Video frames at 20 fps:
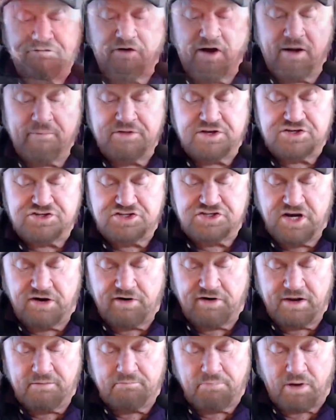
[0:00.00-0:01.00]
from the
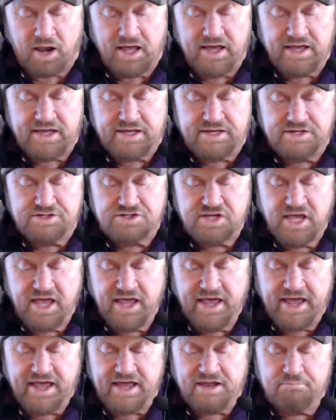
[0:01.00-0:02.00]
searing blaze
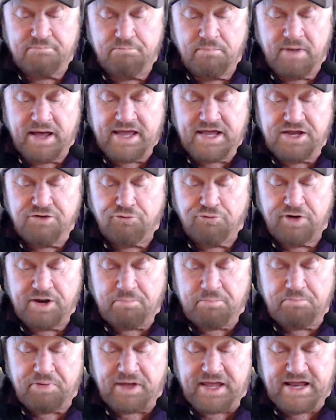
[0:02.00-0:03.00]
and made
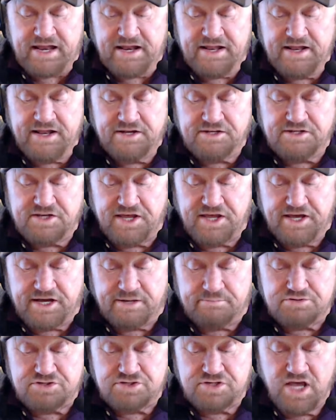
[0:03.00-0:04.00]
repeated
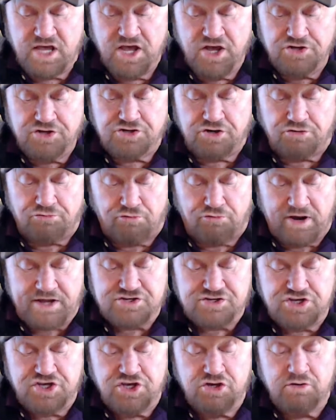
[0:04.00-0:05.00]
attempts to
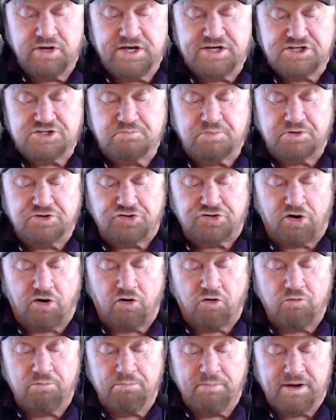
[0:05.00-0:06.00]
rescue his
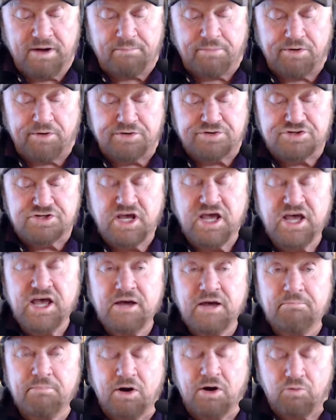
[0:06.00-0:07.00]
patrol members,
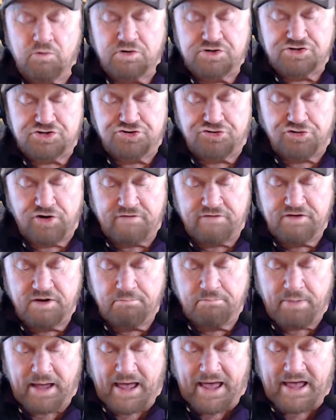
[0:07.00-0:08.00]
but was
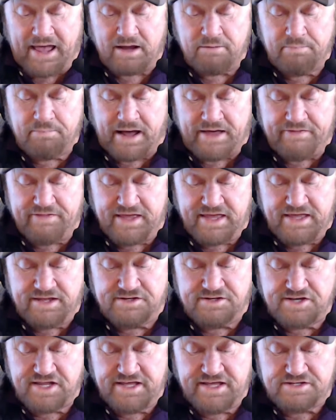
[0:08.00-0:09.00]
driven back by the
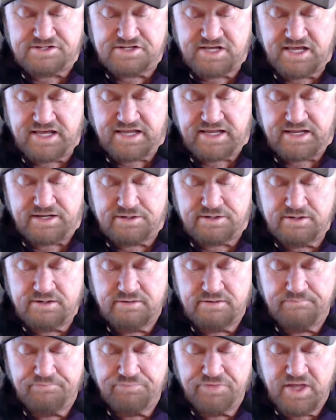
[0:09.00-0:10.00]
intense heat.
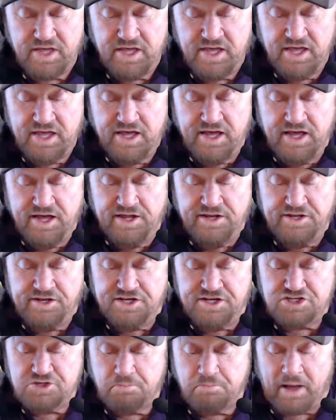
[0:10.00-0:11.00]

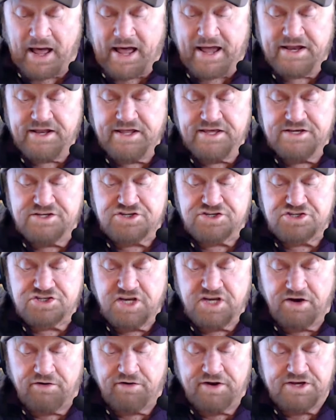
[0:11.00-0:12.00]
Despite his
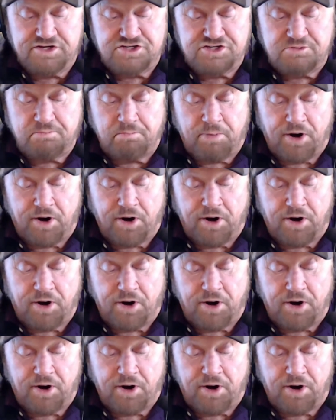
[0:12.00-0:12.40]
serious